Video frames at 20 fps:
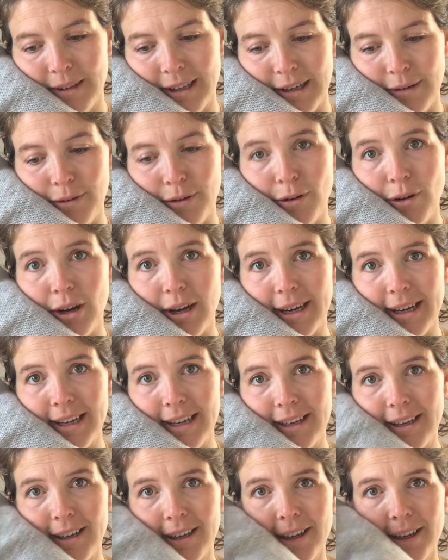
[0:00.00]
If you
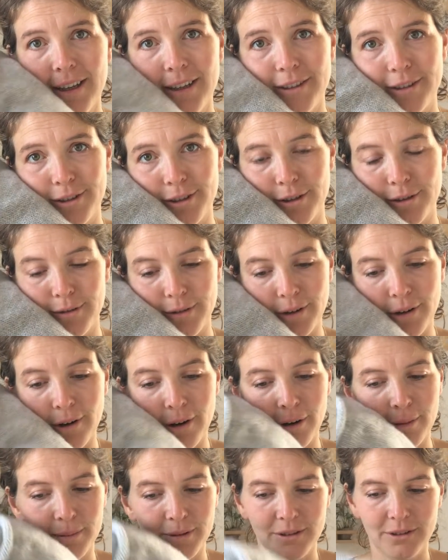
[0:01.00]
like soft
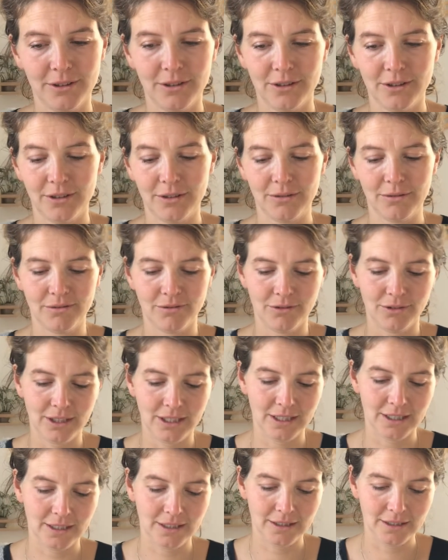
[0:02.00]
garments,
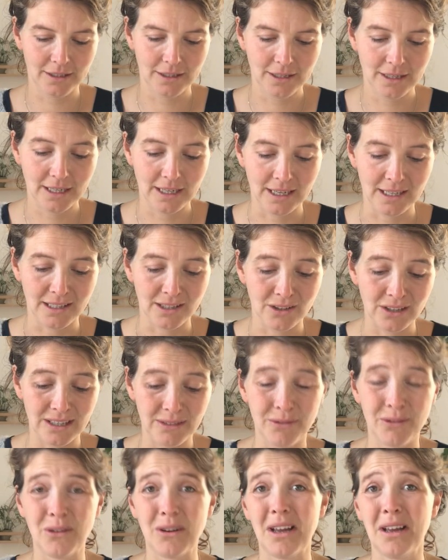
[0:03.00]
really, and
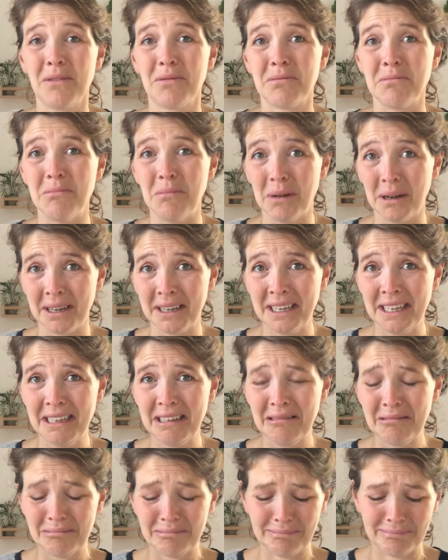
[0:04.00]
if you have money,
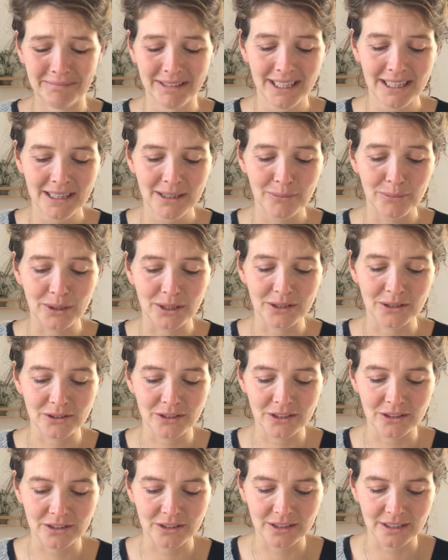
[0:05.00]
because
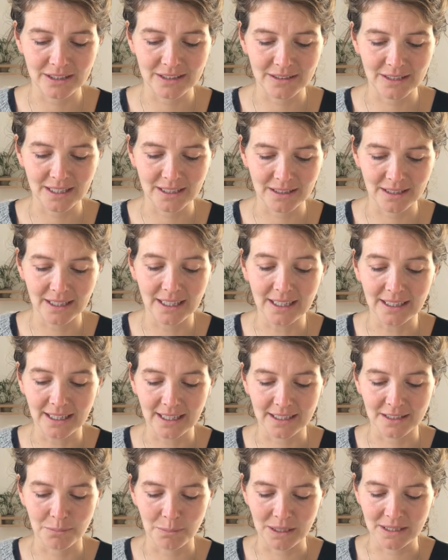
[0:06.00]
it's
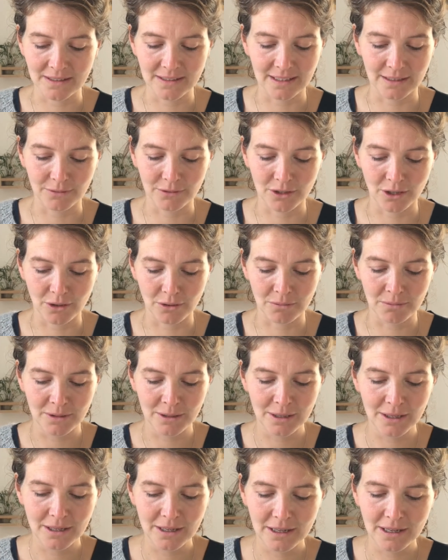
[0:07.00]
expensive. So
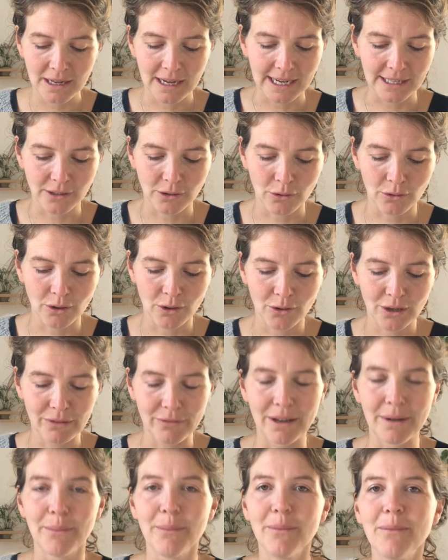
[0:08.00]
I don't know if
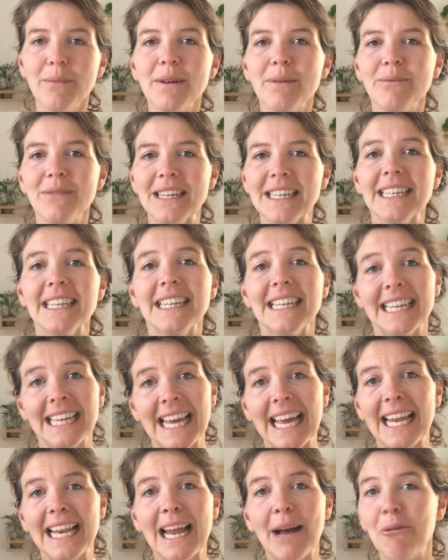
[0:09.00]
I knit it
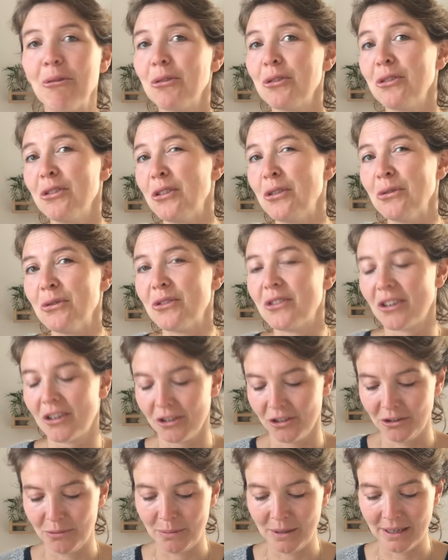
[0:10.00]
again, I will use
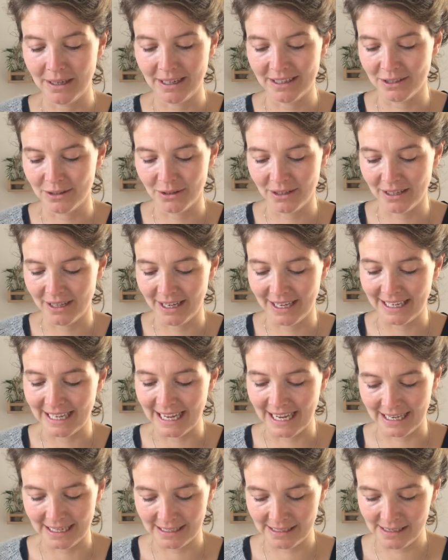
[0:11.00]
cashmere as
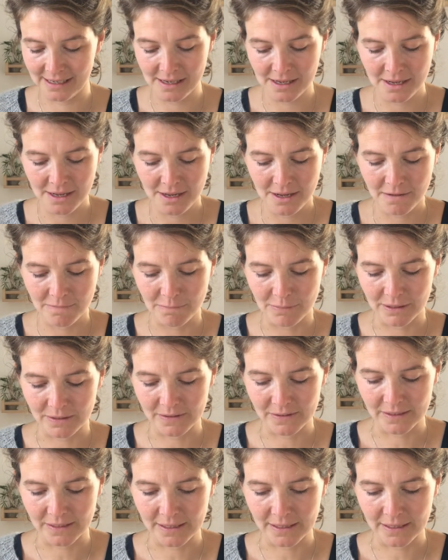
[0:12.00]
again, but